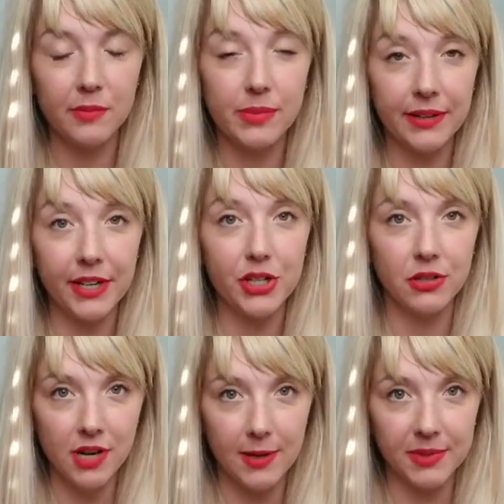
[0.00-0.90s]
by
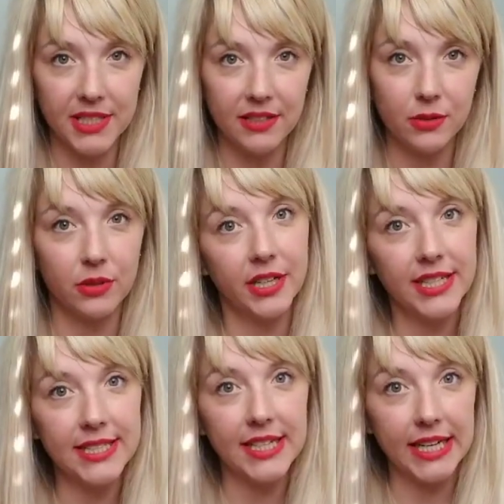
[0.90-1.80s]
Rachel Compton, or
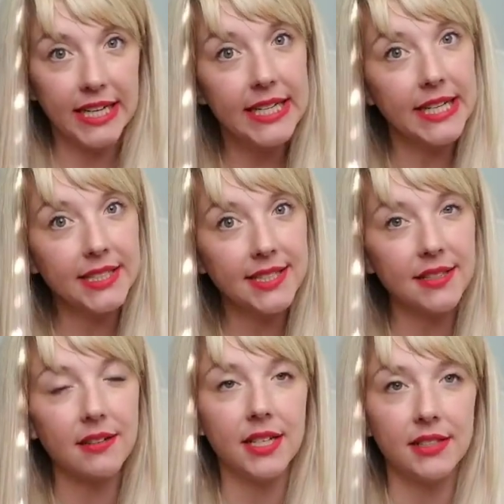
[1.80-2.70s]
Kentucky Knits
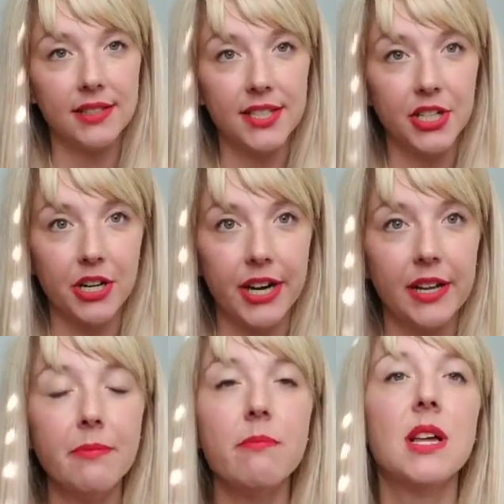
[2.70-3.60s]
on
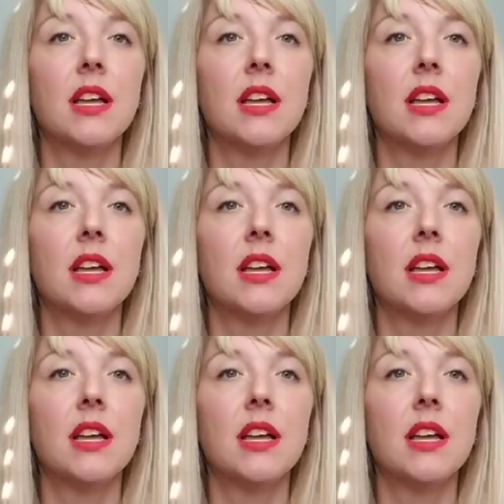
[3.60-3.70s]
Instagram.